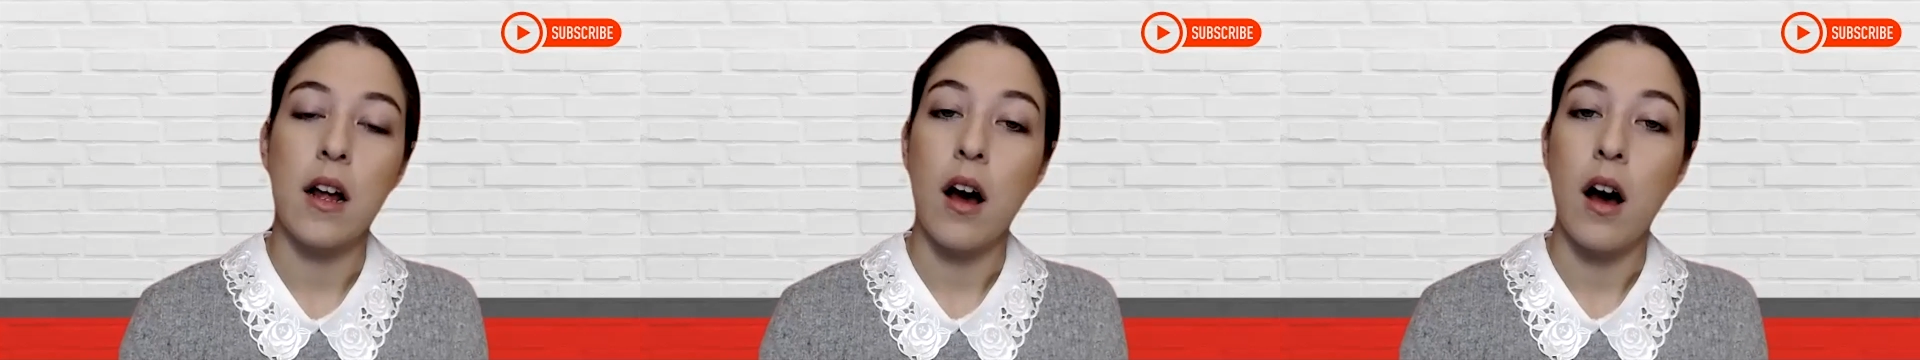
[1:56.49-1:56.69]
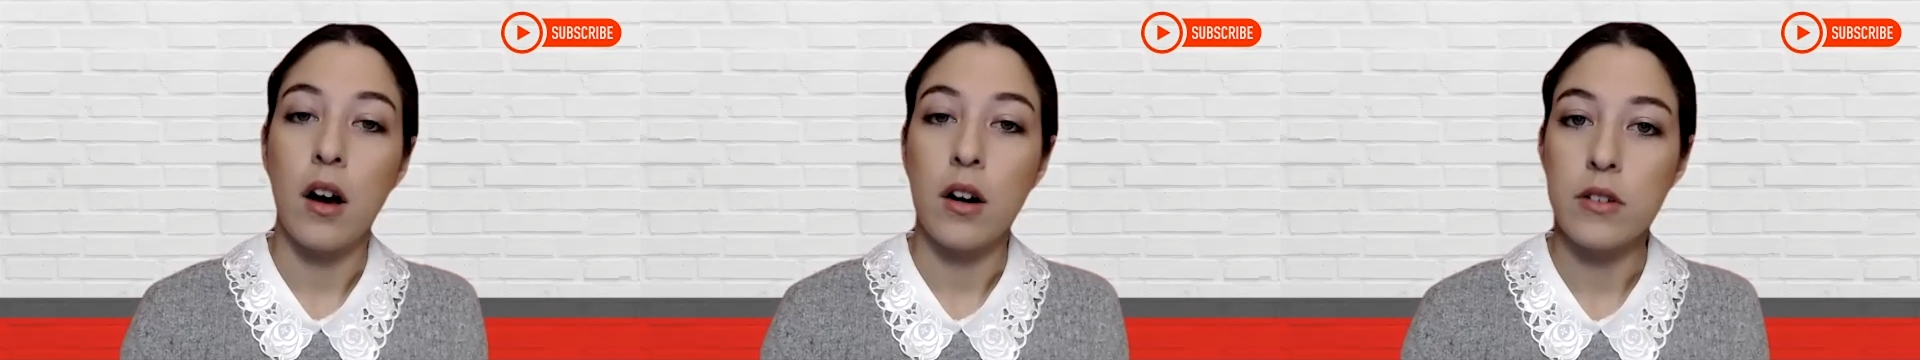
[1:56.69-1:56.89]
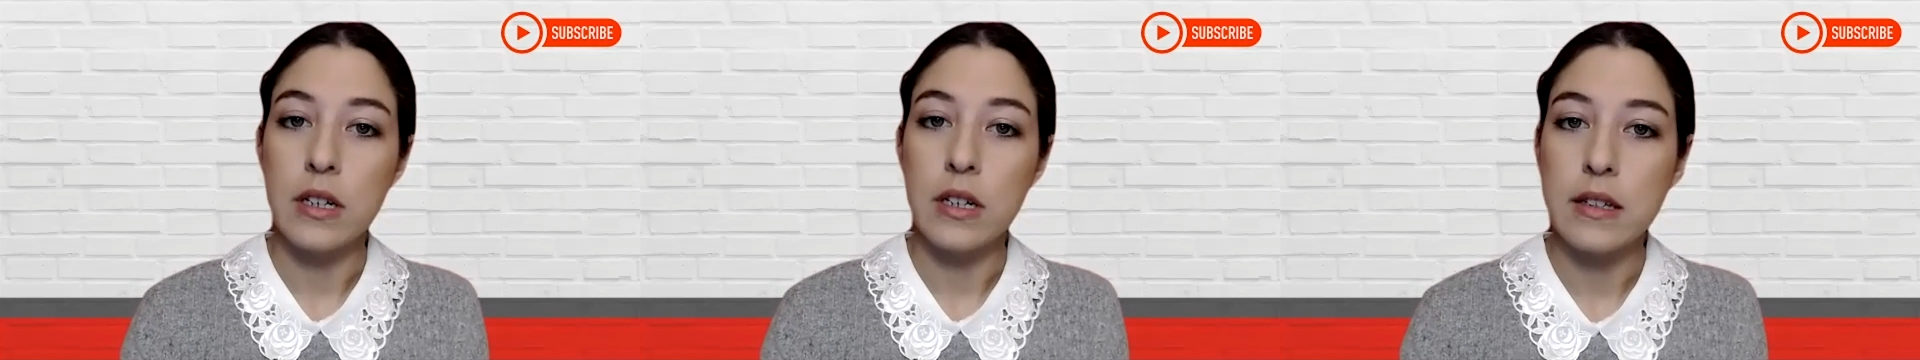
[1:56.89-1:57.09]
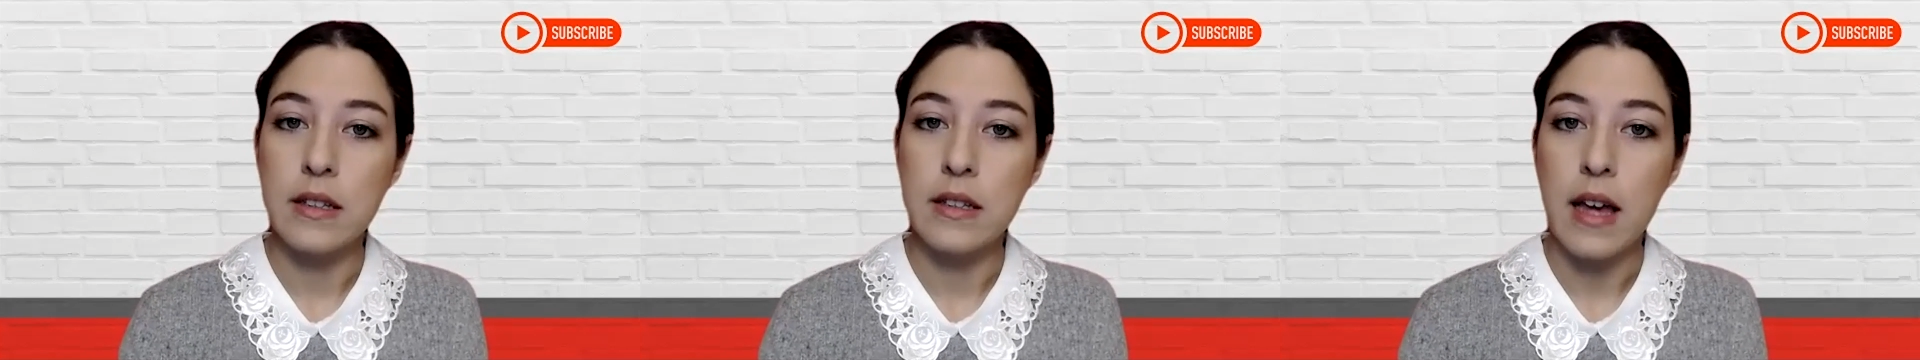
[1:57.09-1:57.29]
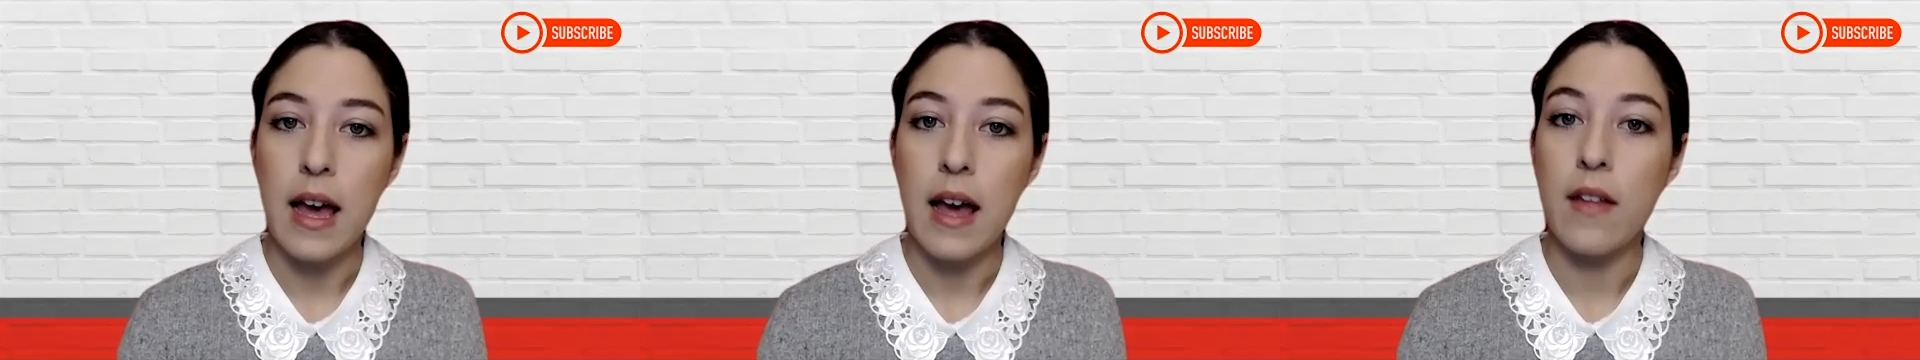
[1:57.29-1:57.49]

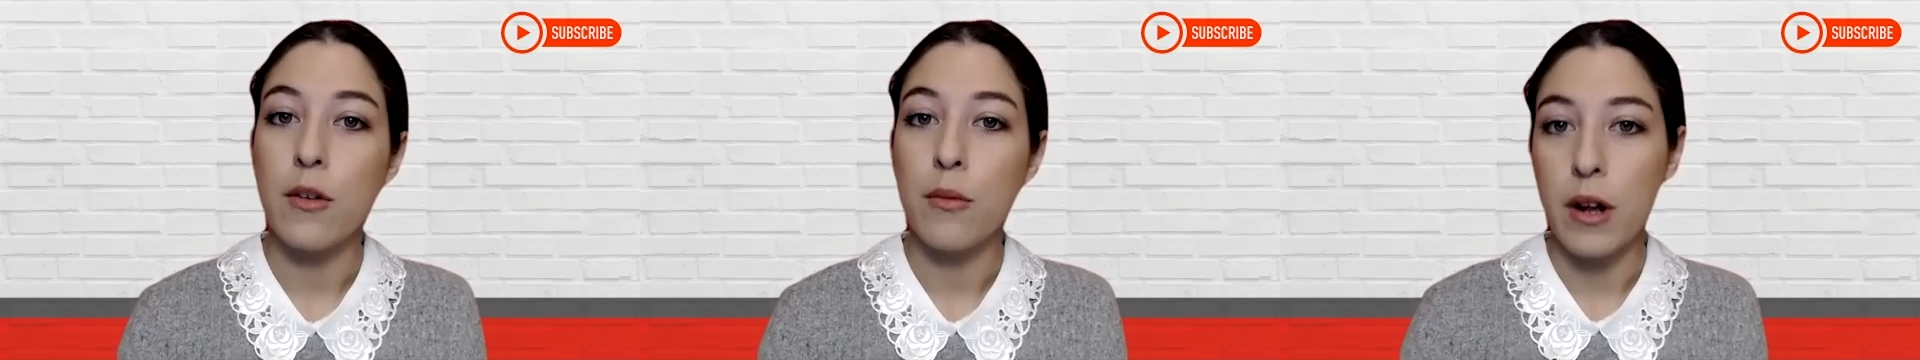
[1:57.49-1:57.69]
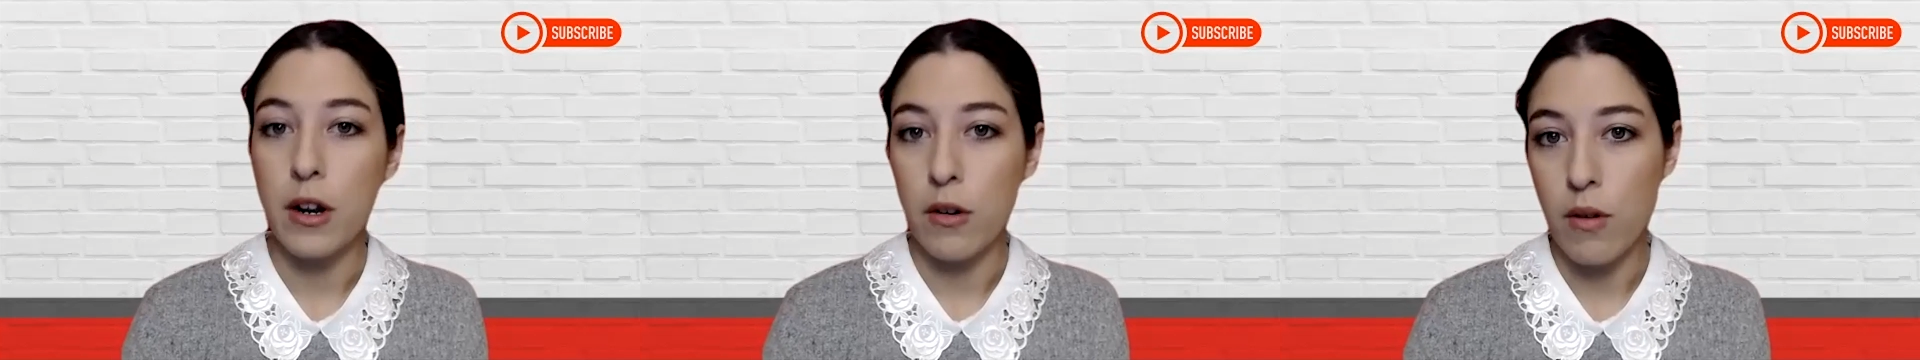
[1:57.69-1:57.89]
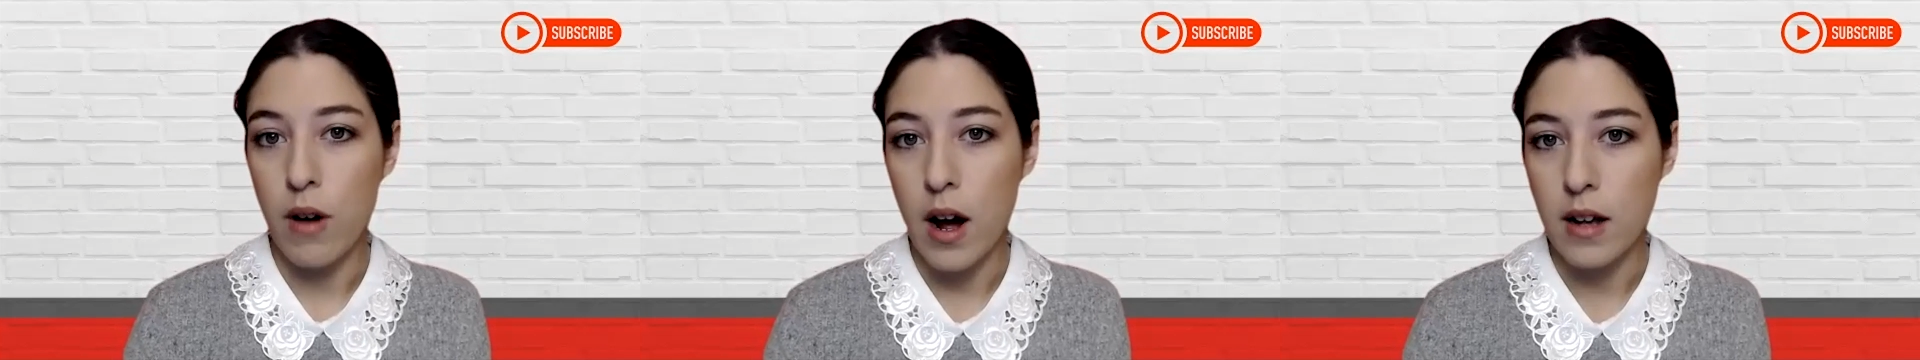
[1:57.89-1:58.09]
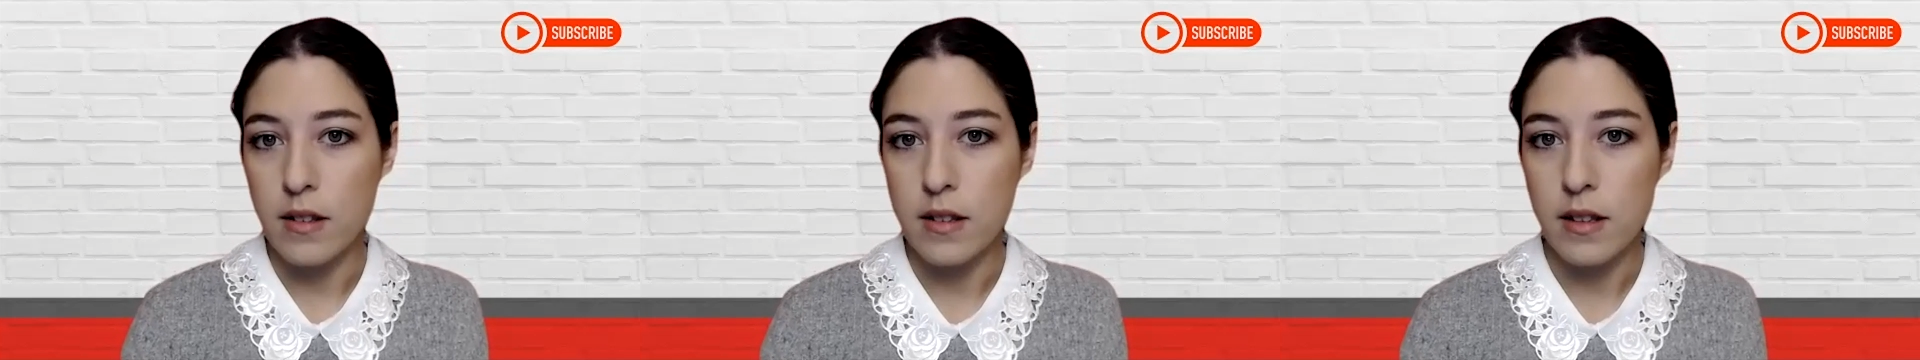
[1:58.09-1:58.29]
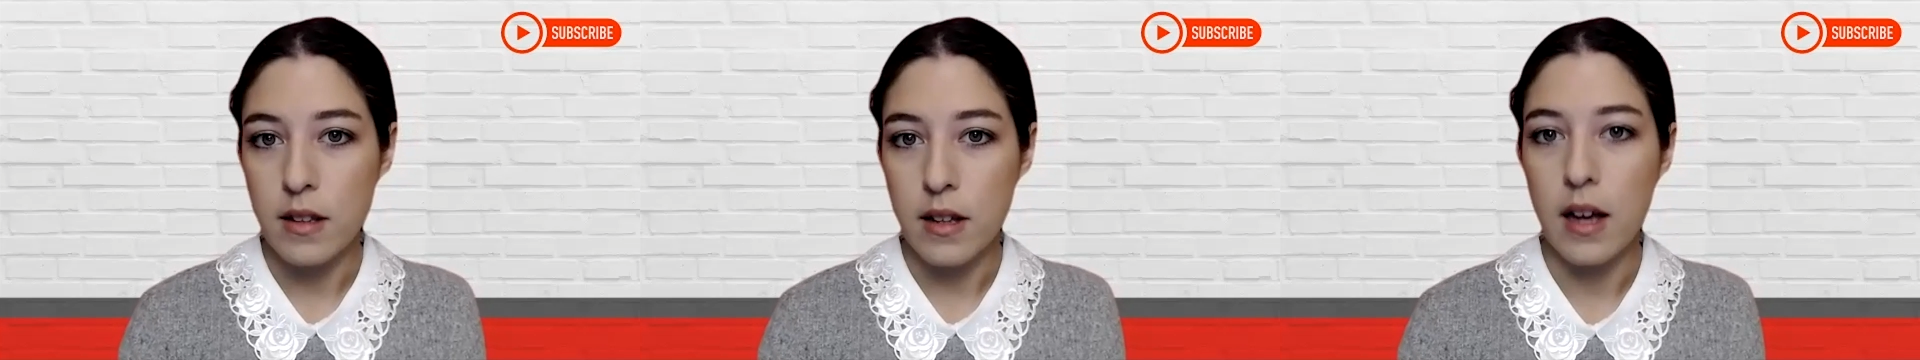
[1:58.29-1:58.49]
Congress, and the Red
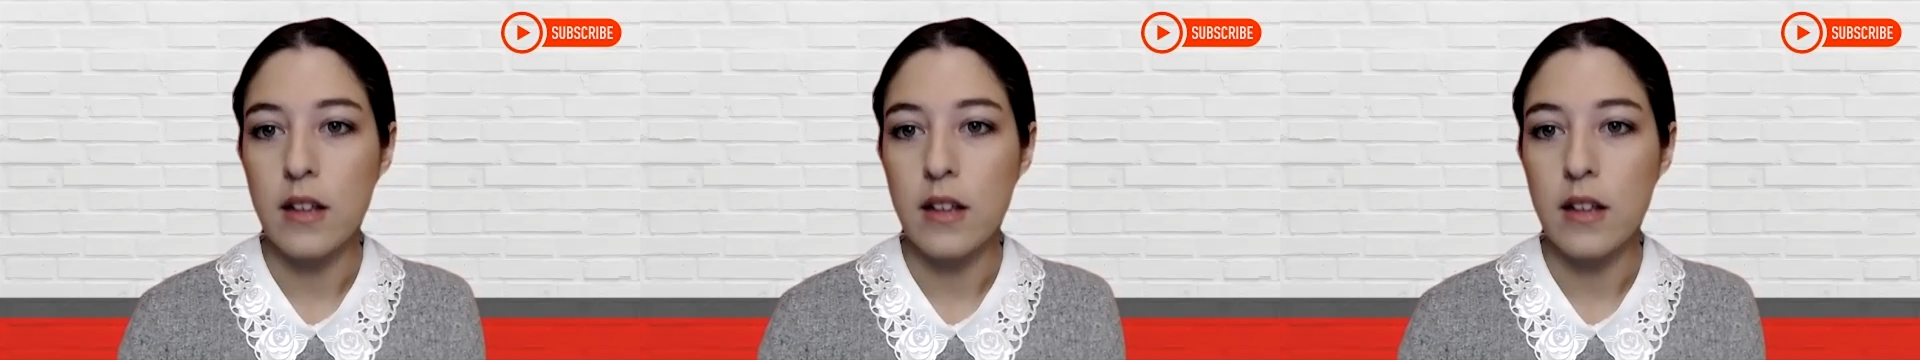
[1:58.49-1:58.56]
Cross,